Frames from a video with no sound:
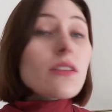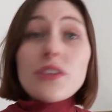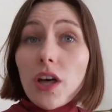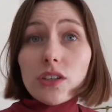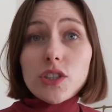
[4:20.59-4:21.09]
the
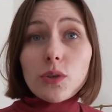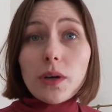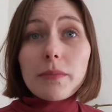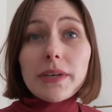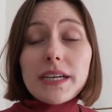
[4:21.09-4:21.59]
dollar
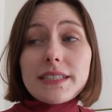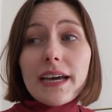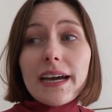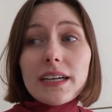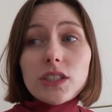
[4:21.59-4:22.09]
store because
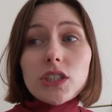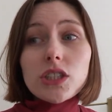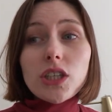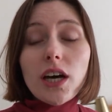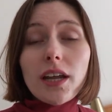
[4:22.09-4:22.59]
I actually
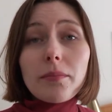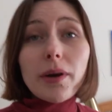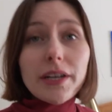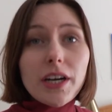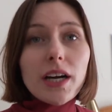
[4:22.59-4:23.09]
just got a
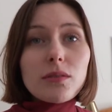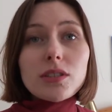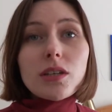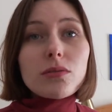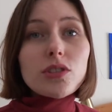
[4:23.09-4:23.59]
bar cart,
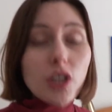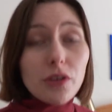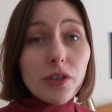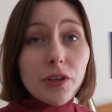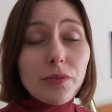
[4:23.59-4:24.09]
which I will show
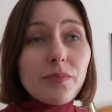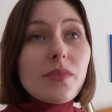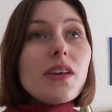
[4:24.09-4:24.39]
you.